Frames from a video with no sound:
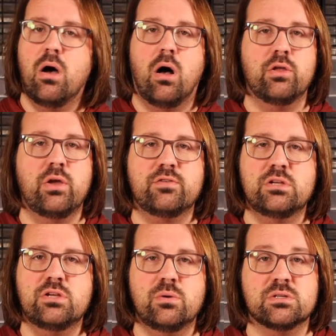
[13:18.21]
All you have to
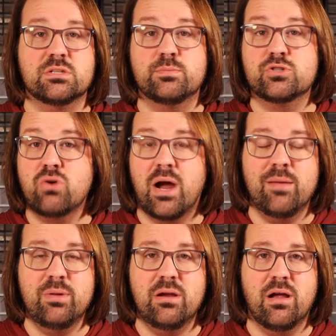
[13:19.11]
do is
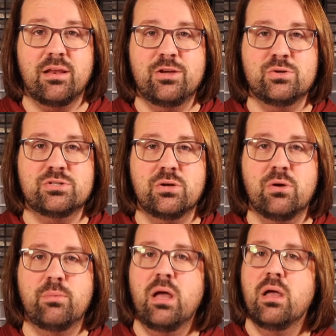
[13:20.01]
subscribe here on
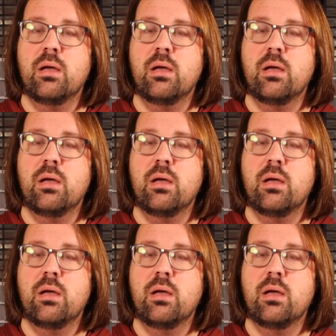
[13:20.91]
YouTube,